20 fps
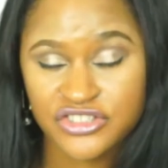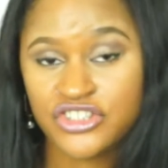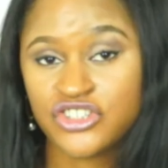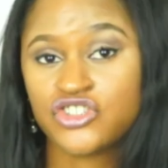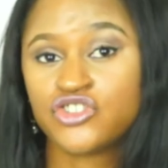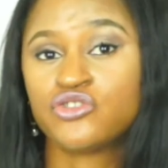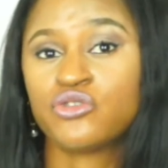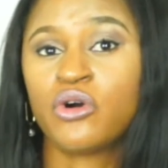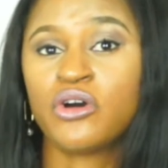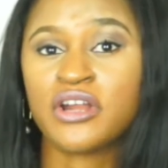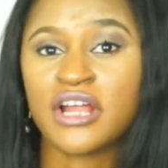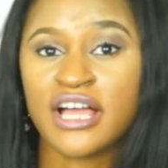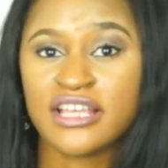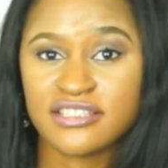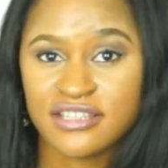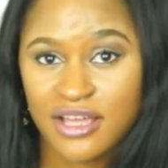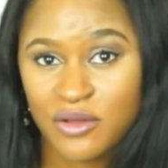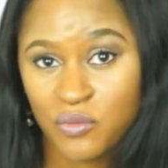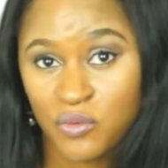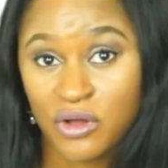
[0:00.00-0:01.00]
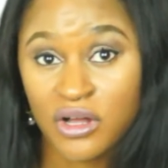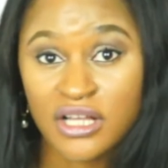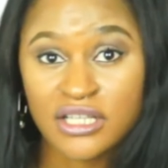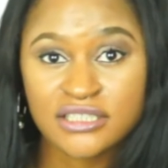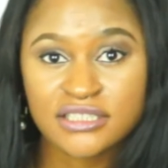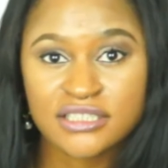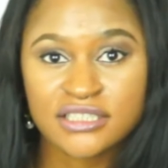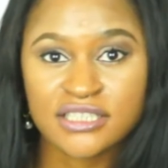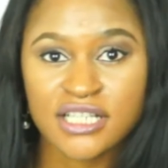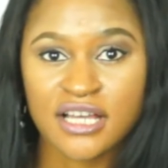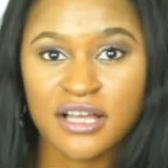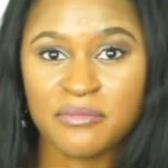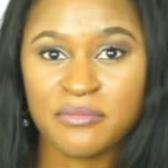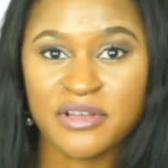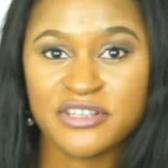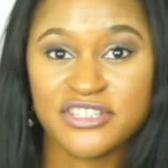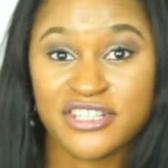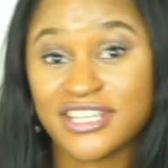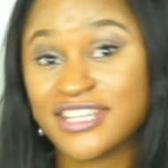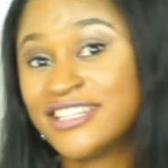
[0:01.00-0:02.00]
distraught as I was.
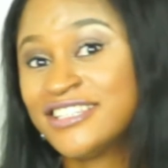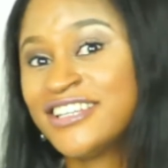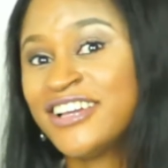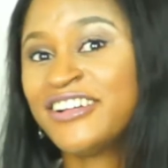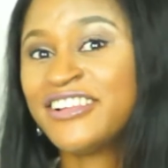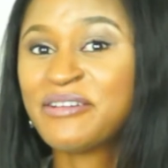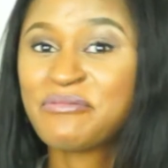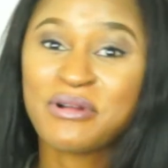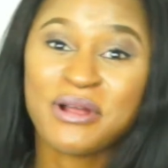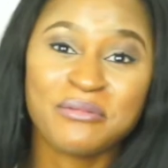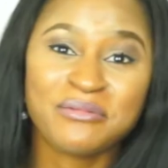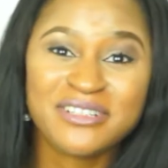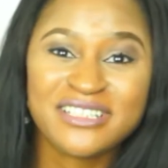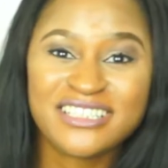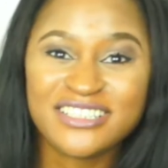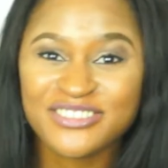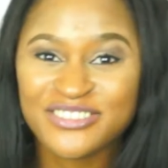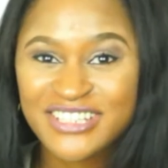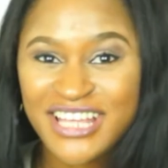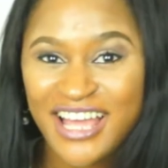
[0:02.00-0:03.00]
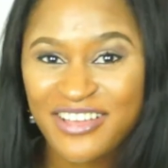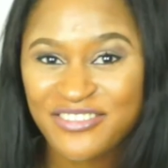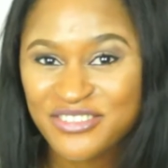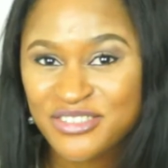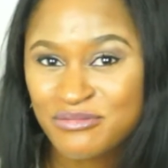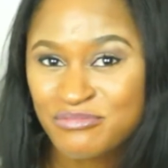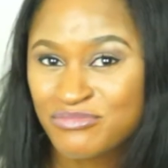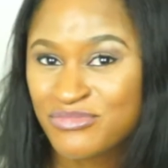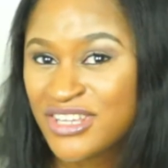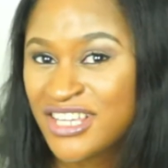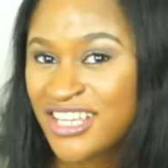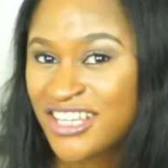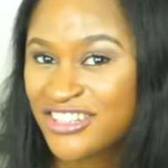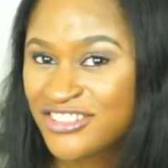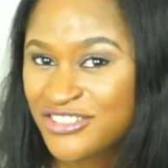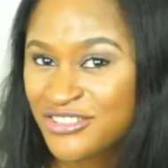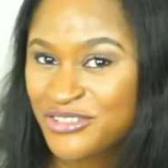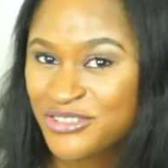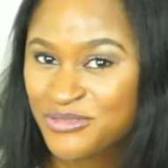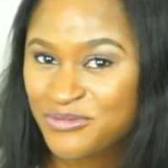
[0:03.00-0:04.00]
As you can tell, I probably still have some
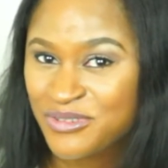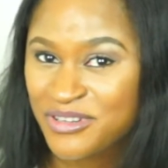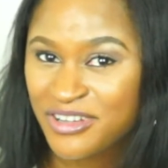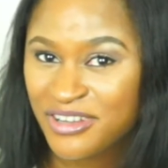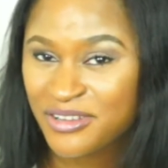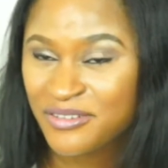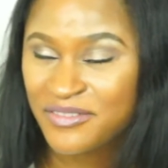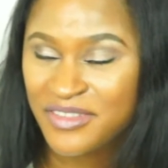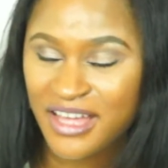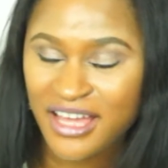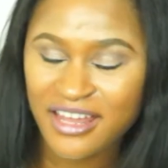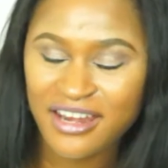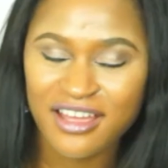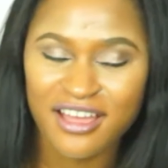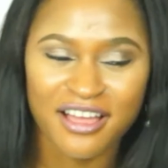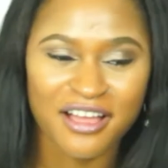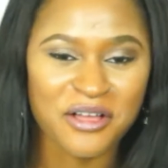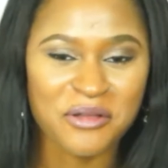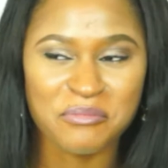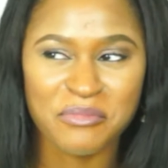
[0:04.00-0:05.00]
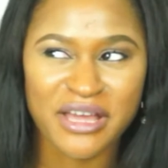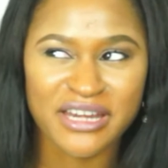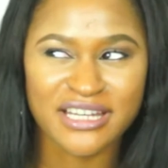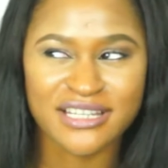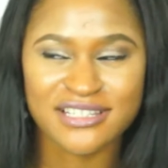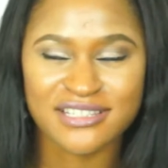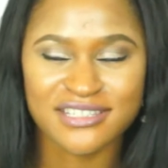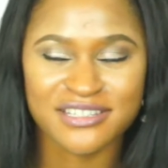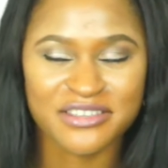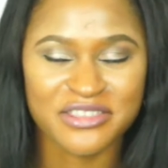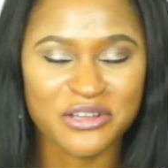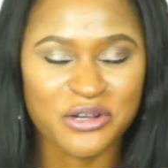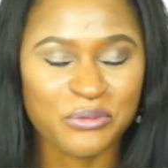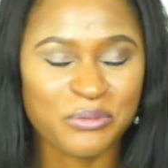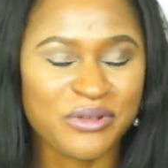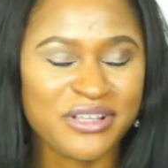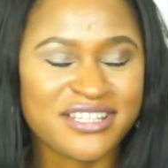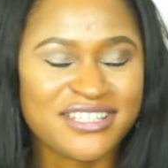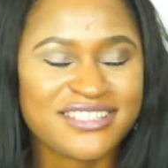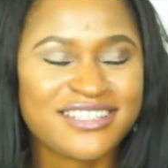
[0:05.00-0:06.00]
issues with all of that. I need to see a
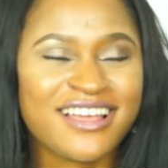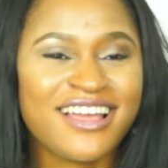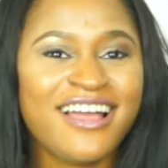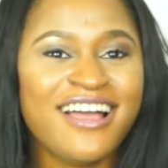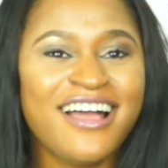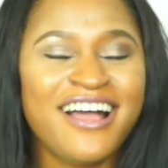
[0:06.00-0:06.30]
therapist.